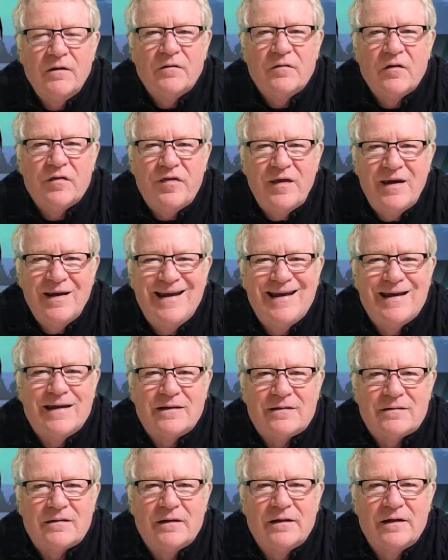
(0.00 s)
The thing
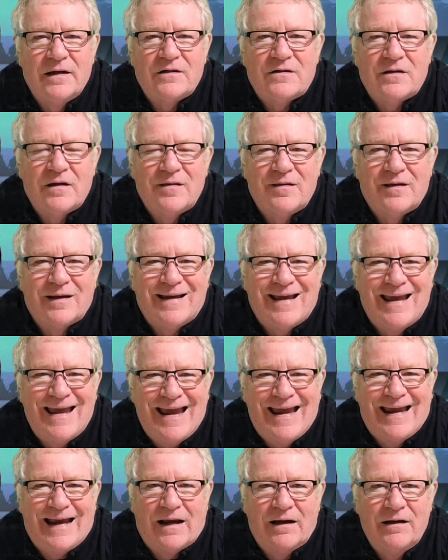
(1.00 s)
is that the
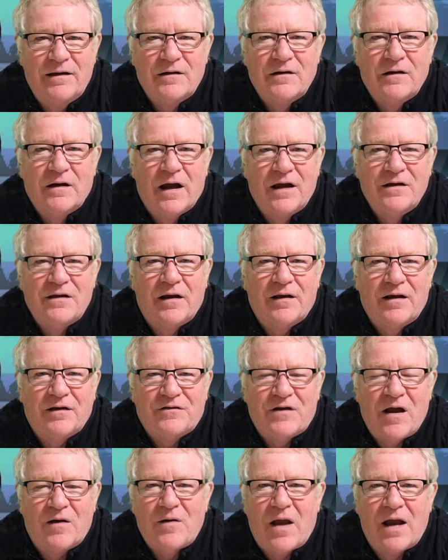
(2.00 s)
king has
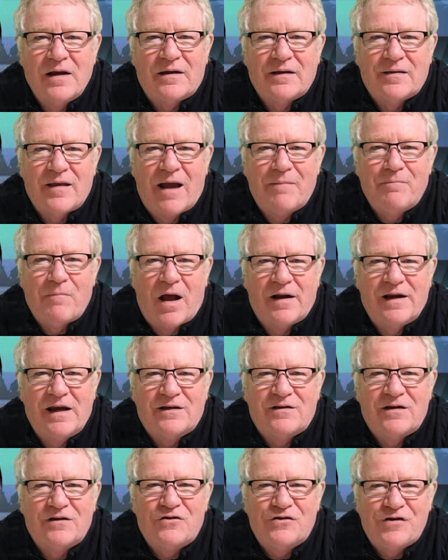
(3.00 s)
donated that money
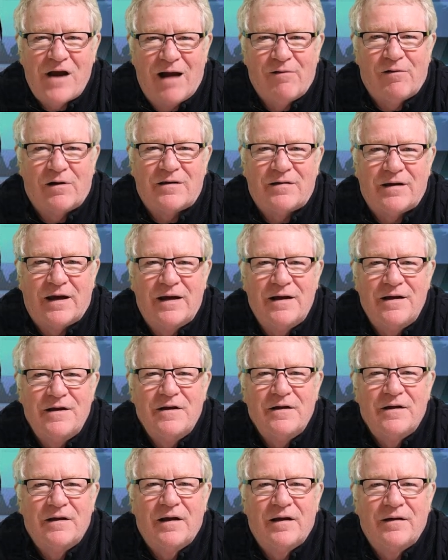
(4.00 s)
to charity.
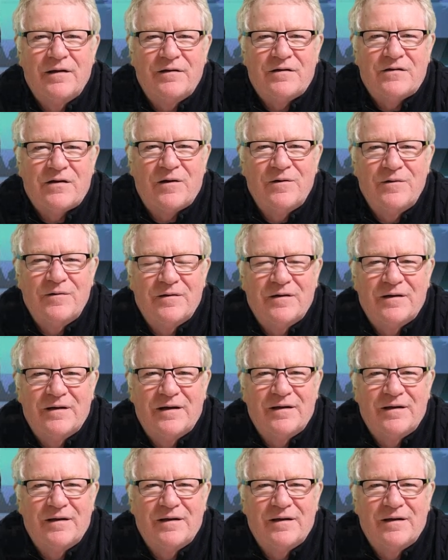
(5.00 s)
And so